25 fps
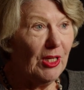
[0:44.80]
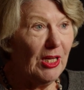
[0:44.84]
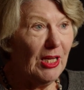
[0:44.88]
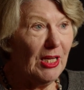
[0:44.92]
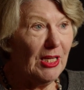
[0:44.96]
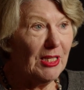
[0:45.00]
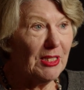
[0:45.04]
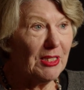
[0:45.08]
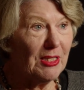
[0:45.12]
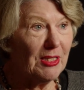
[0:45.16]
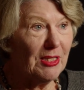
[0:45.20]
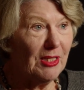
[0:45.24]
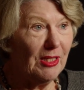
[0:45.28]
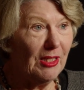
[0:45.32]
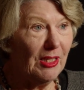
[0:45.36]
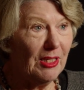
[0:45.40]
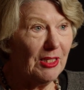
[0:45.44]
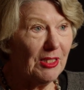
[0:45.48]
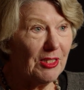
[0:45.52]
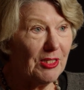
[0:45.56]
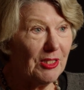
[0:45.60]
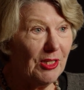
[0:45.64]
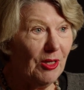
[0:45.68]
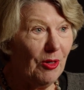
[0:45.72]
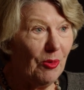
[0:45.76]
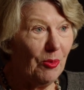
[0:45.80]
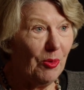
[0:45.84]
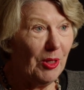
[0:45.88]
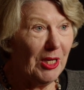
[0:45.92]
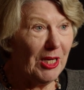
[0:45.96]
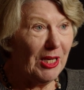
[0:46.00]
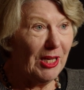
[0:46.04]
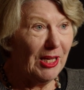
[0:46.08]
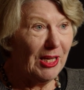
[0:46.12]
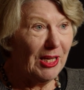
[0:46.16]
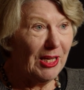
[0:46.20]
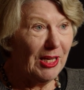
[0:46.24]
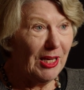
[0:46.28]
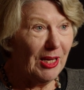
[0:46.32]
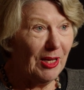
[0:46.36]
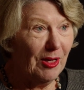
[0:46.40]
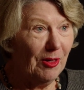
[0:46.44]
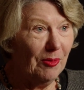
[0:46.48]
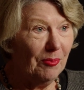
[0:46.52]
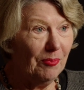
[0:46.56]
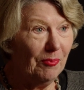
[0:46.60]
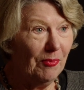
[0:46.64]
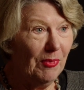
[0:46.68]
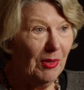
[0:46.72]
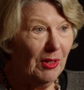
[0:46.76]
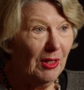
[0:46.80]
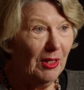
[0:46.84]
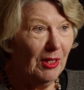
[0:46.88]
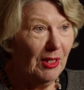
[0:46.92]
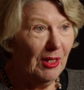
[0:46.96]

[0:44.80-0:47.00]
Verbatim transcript: yes, and so we. Um,